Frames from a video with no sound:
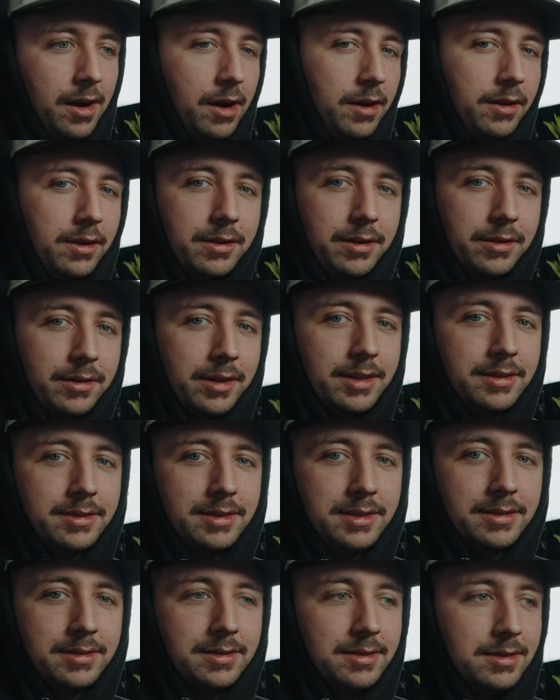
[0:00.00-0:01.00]
All of their
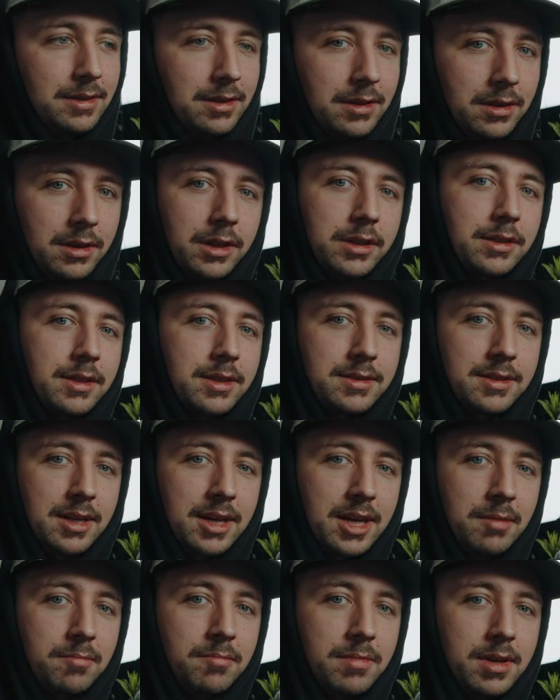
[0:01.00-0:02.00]
lenses look the
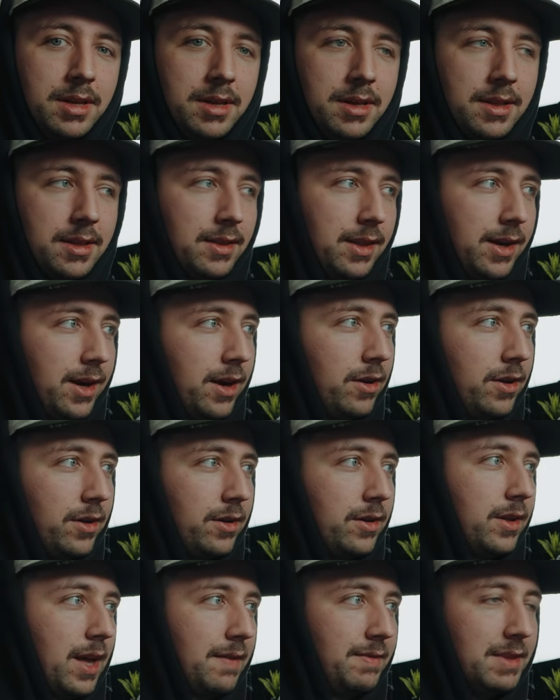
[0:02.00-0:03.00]
same. They
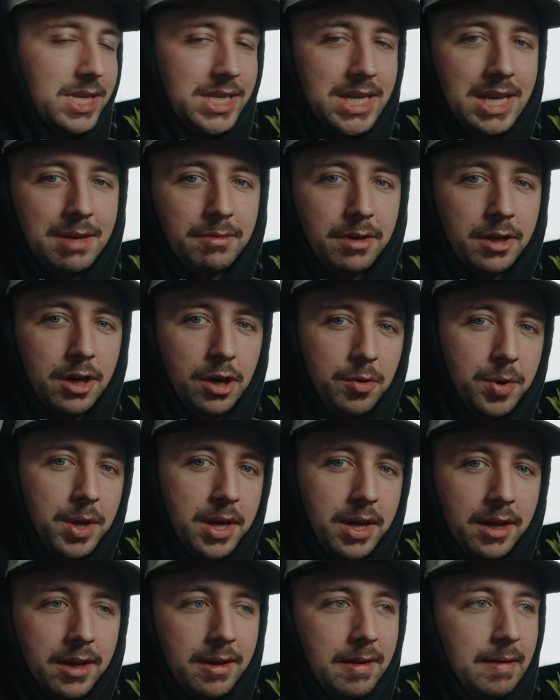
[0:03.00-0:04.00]
all have the same
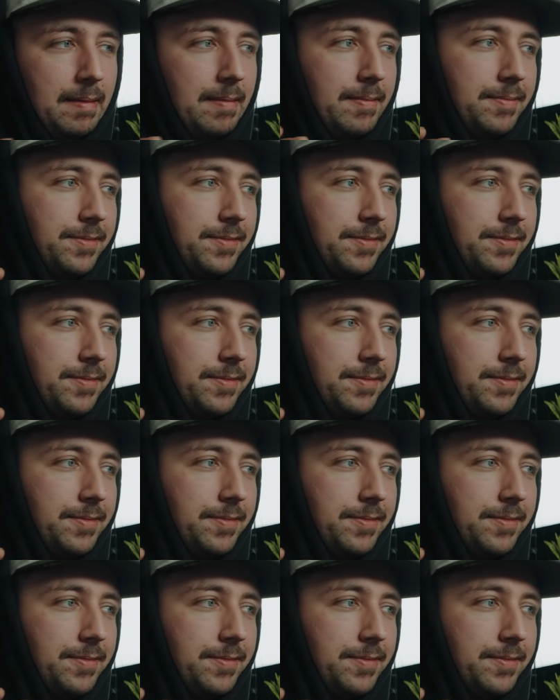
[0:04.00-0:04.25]
coating.